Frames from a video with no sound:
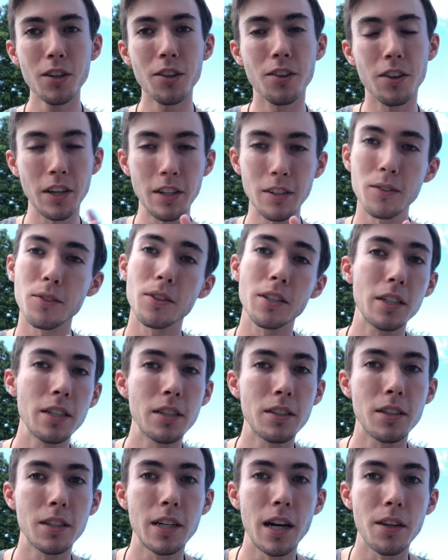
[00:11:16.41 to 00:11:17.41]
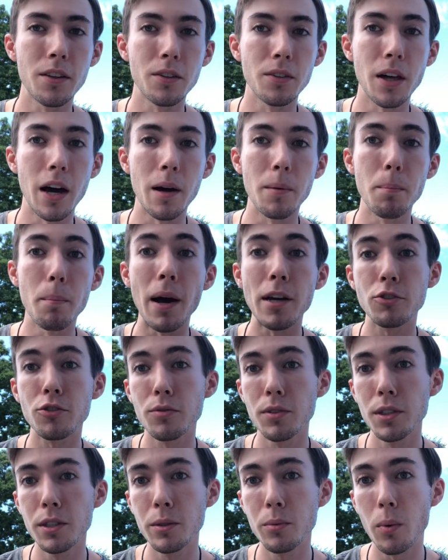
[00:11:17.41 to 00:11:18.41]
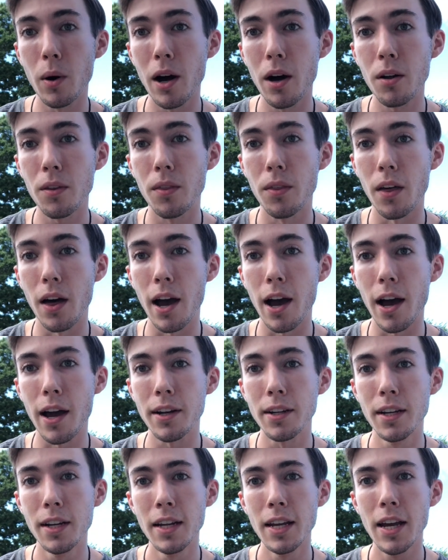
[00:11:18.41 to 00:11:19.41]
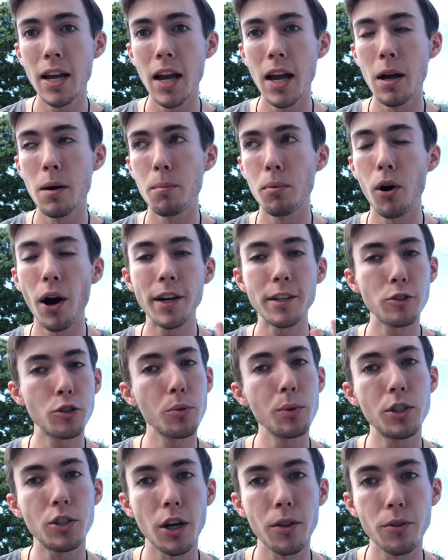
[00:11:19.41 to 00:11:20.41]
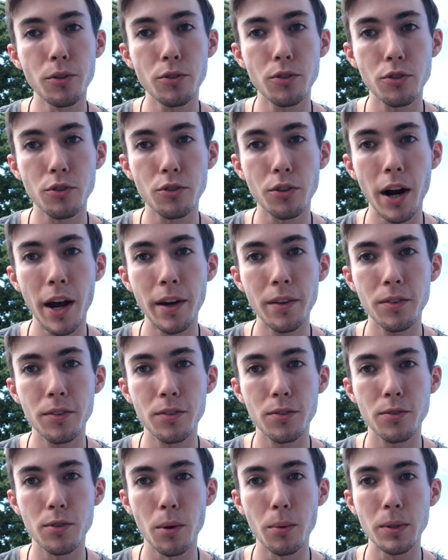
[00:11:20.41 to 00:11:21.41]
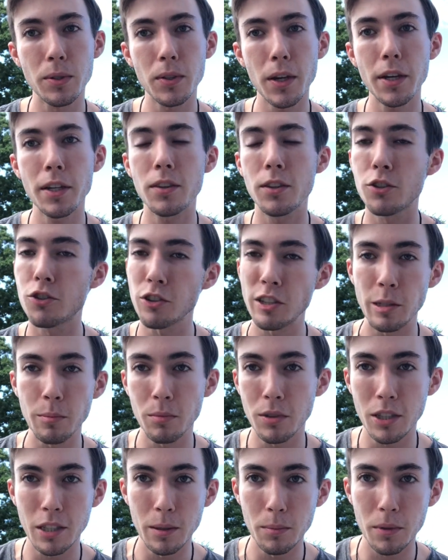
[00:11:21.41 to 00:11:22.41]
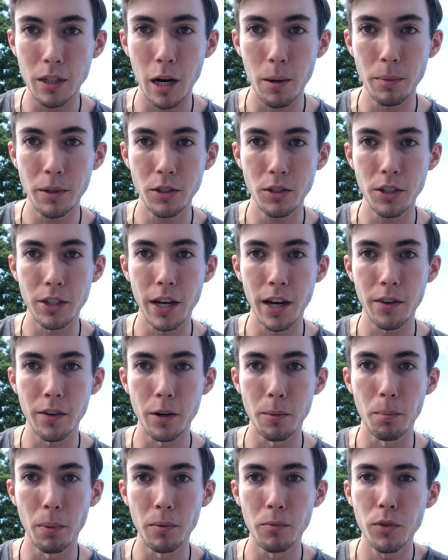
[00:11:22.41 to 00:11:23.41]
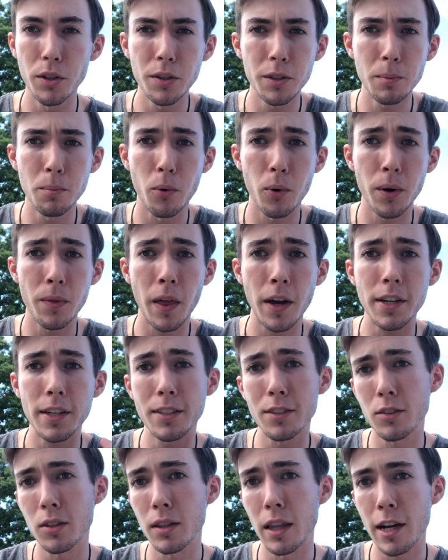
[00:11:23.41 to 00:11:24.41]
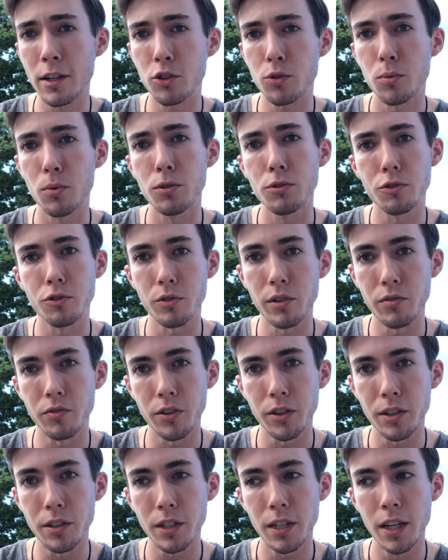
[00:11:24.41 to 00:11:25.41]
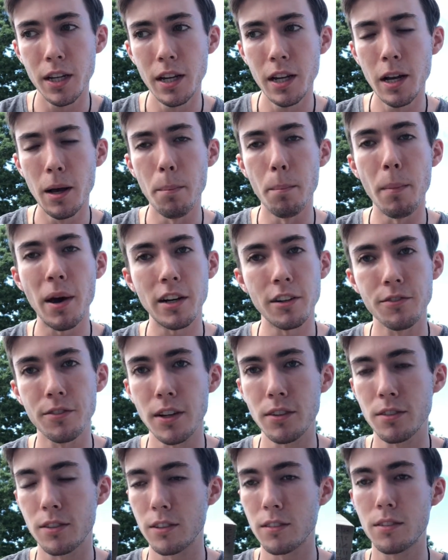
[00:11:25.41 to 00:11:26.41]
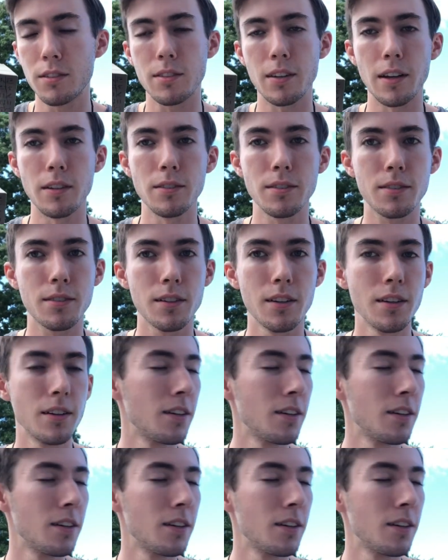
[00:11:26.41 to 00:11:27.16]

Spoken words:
things linking together that mesh really well, that play into each other's strengths. So it's like the dream team coming together, but really more in that intellectual-driven, manifested sense.